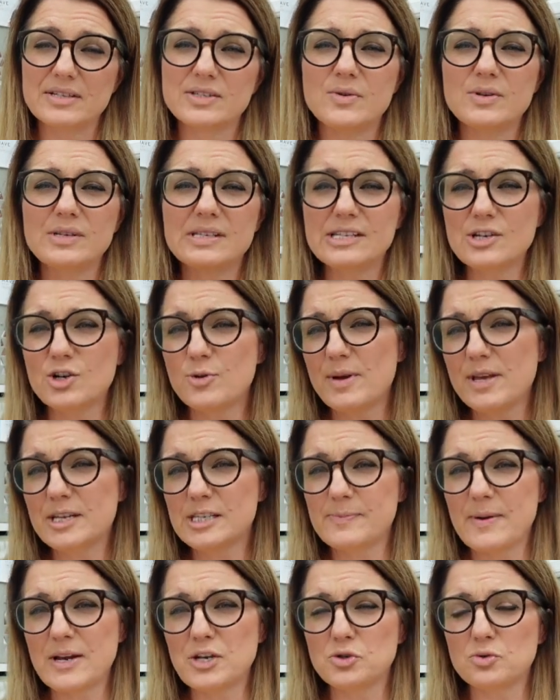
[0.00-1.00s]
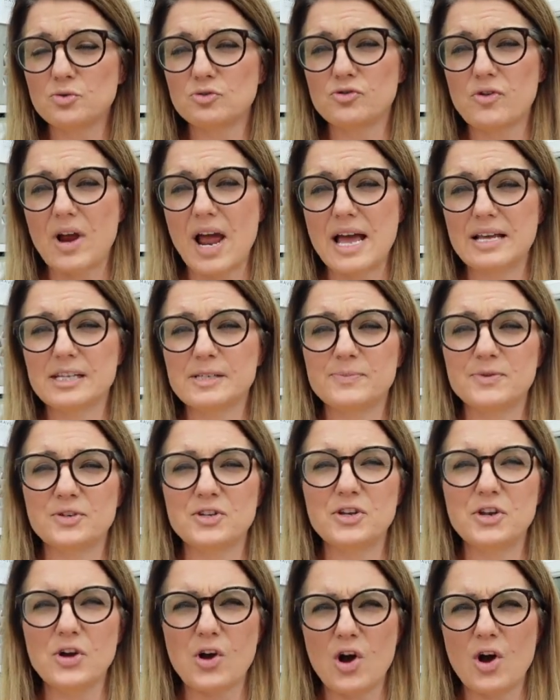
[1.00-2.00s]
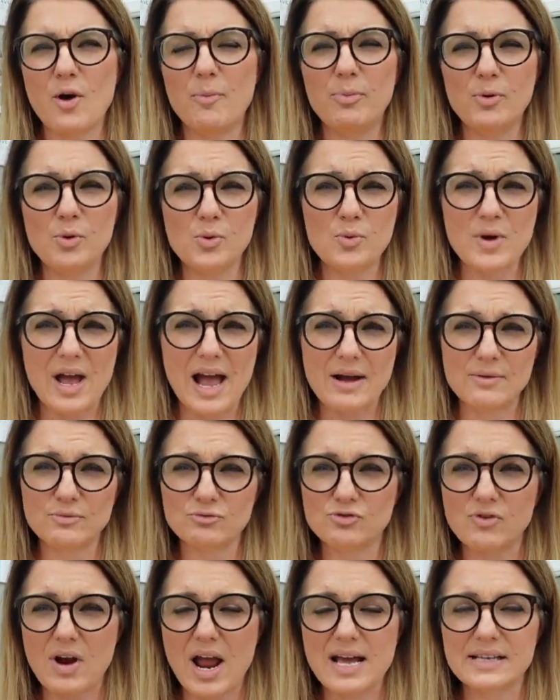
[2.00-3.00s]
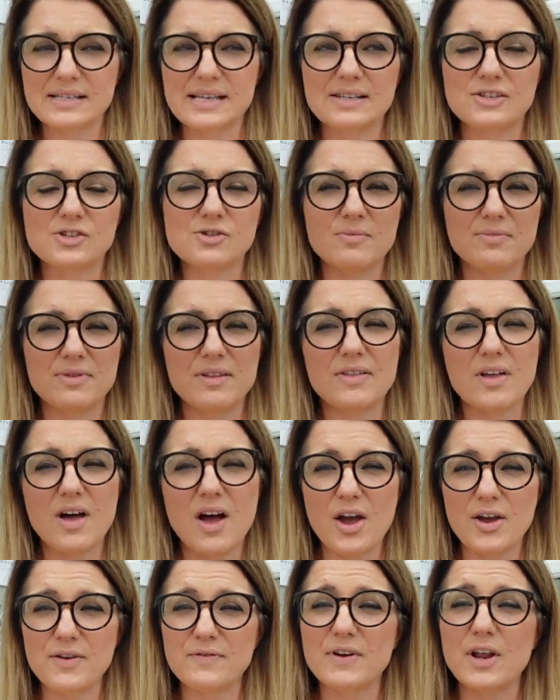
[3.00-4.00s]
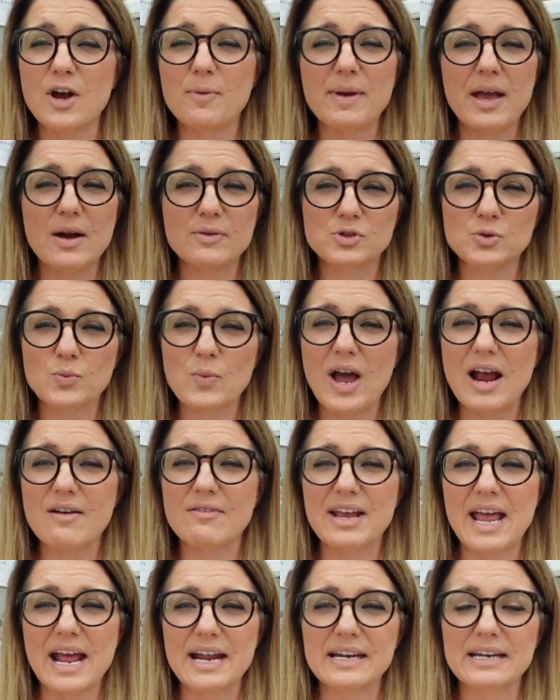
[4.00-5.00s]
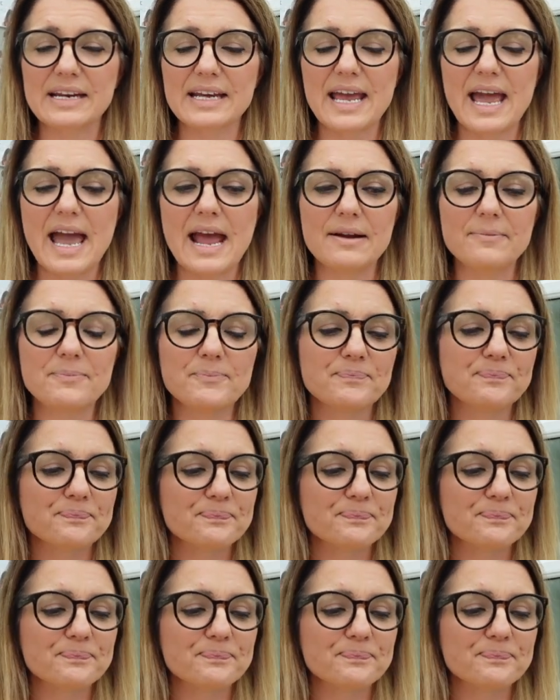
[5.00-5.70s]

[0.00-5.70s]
So it'll still be a special dress, but not a ball gown dress and something that hopefully I'll be able to wear again and again.